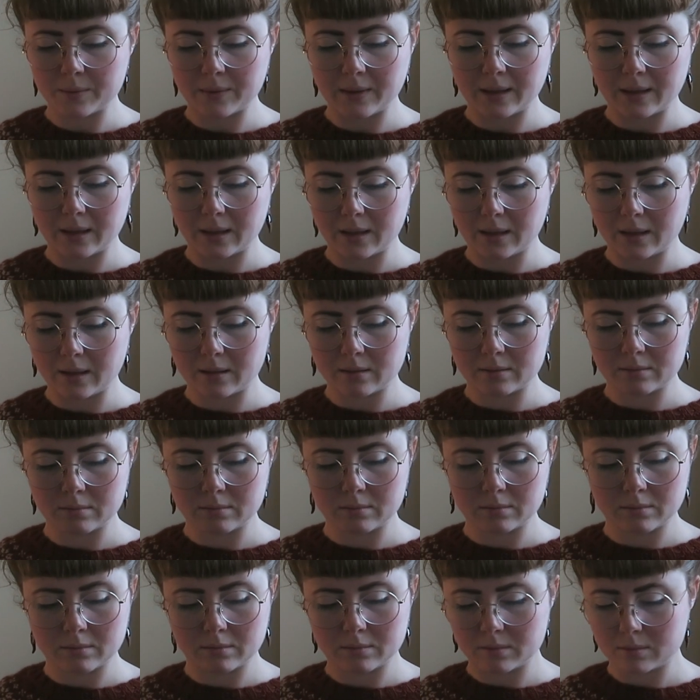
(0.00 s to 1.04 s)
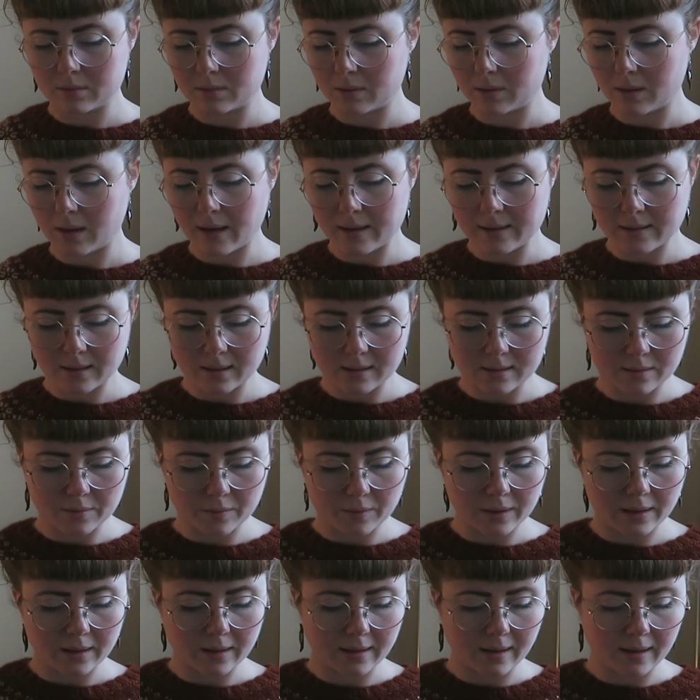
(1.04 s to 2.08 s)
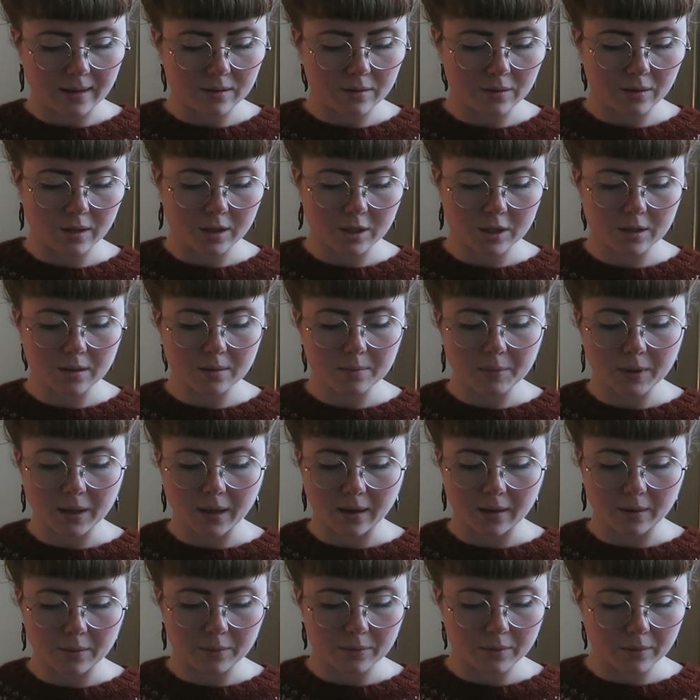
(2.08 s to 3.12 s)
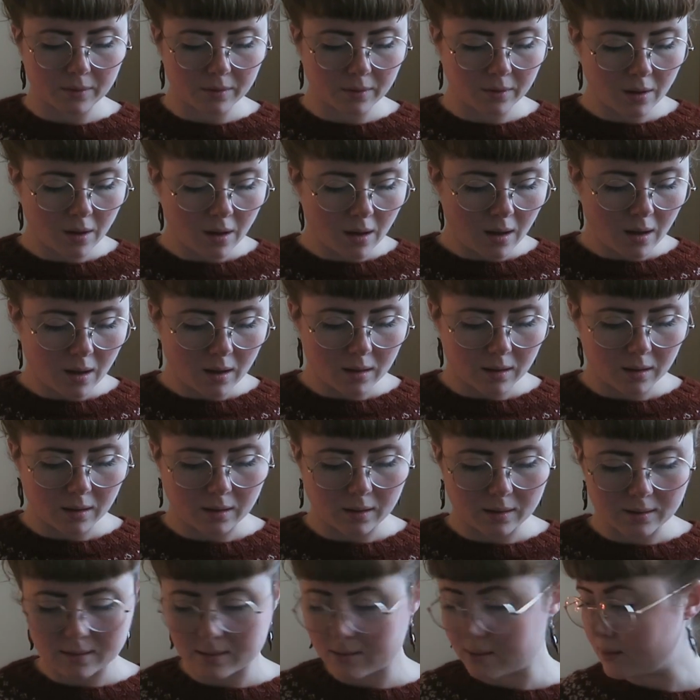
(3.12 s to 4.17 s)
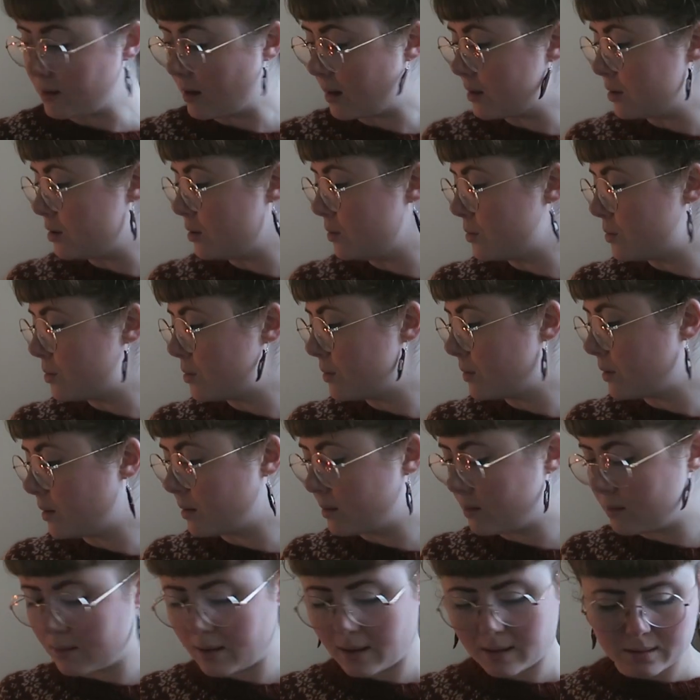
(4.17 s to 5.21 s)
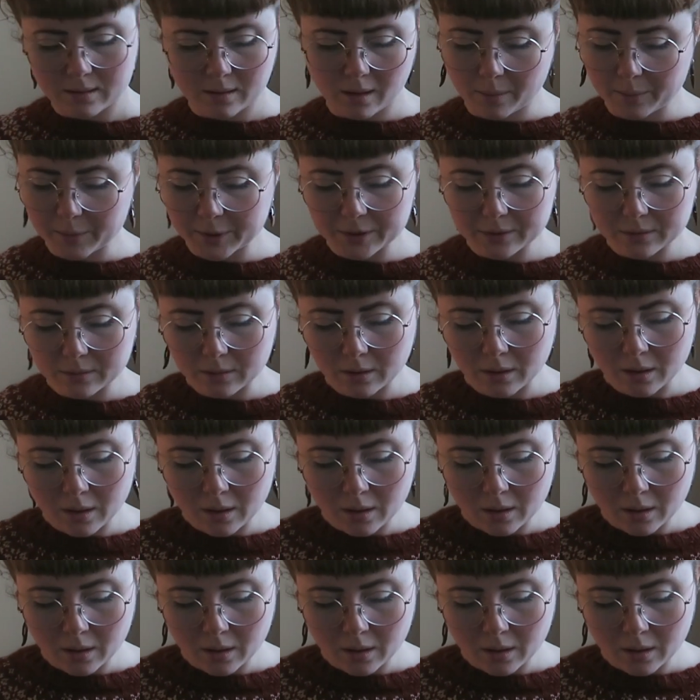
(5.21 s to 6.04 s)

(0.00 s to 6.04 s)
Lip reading: really, I think it's a really nice tradition, but I don't think it's that common,